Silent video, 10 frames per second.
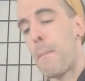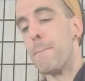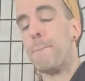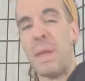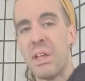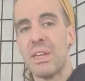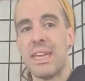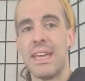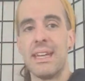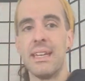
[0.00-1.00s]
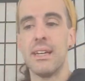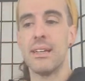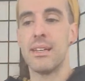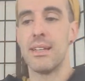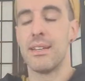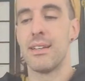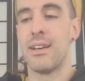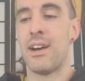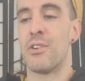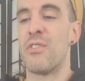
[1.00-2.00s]
billion.
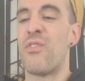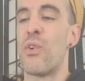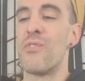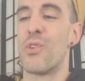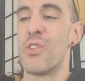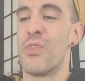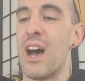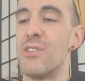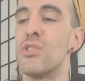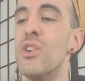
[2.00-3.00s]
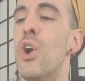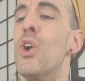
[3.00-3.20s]
144,000.